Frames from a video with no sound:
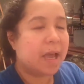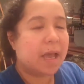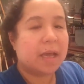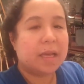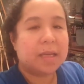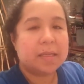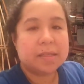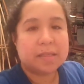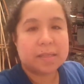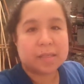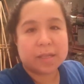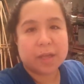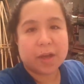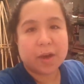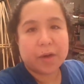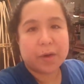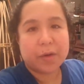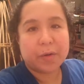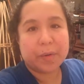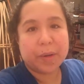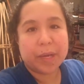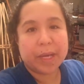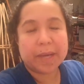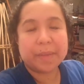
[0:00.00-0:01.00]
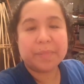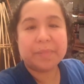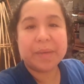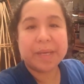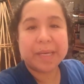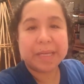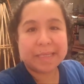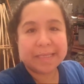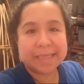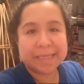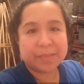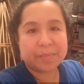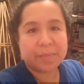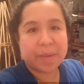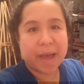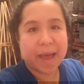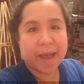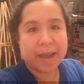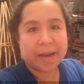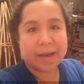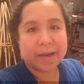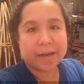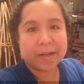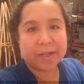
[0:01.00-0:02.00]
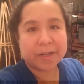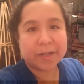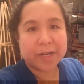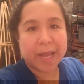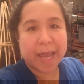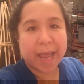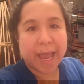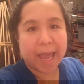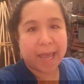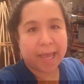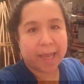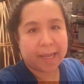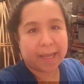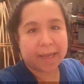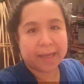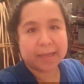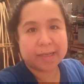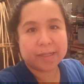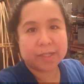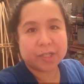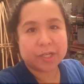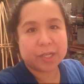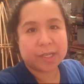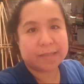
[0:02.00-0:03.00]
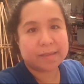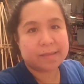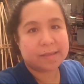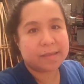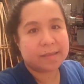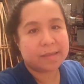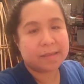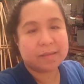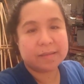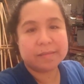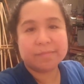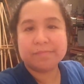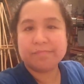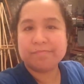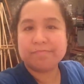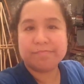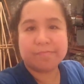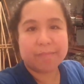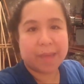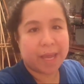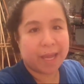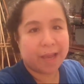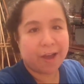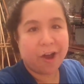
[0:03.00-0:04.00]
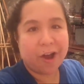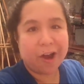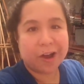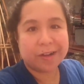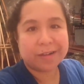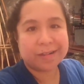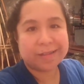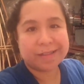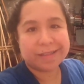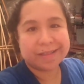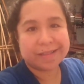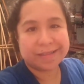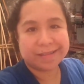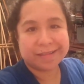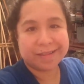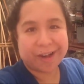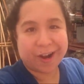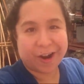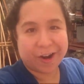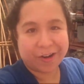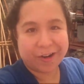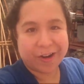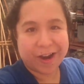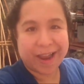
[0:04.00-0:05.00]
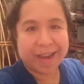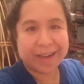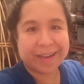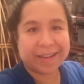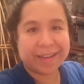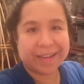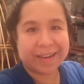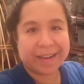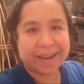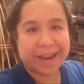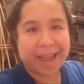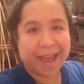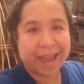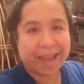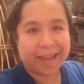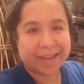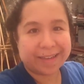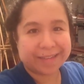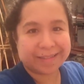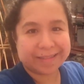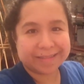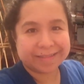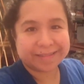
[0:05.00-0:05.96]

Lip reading: So be inspired and just make art. Alright, good night.